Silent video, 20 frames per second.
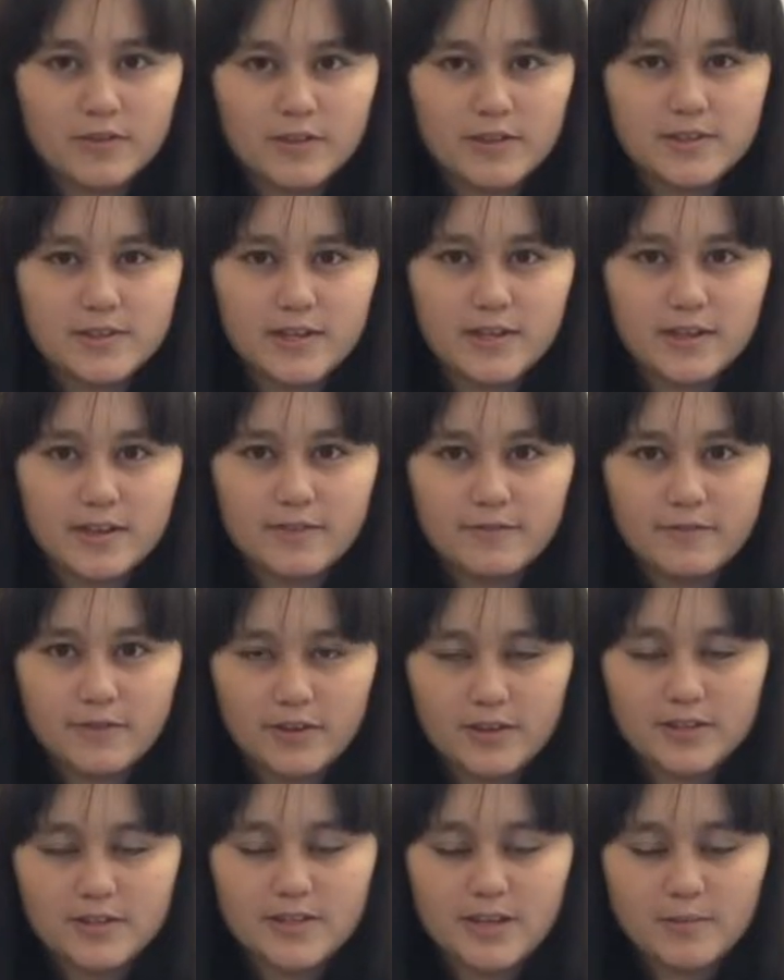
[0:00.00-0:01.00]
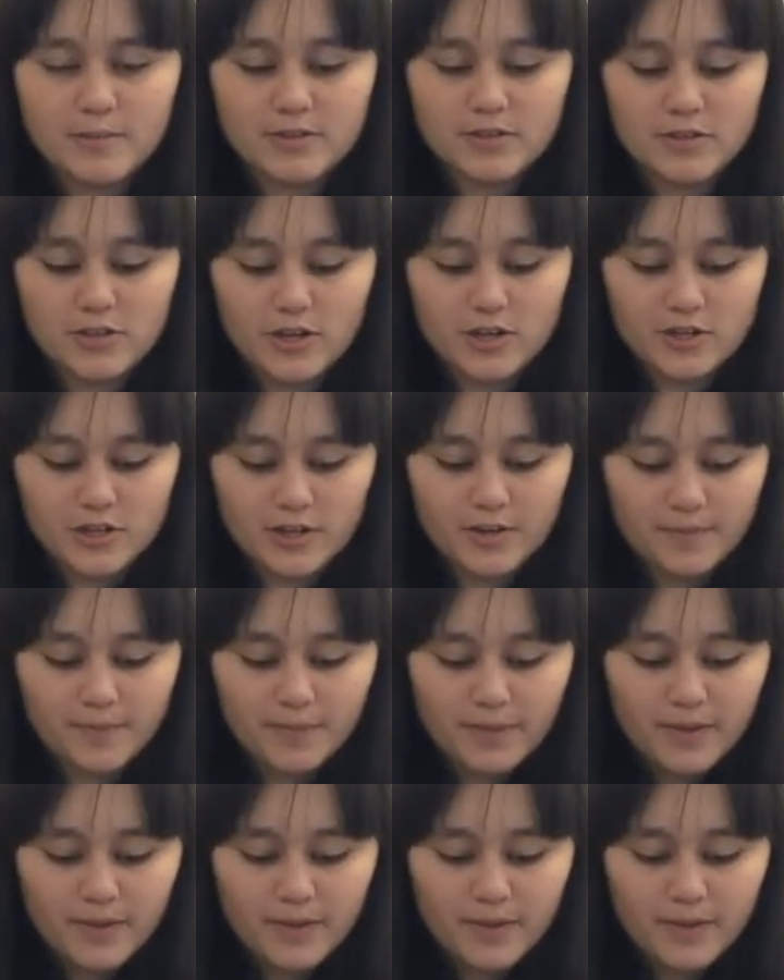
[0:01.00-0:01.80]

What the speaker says: for this demonstration.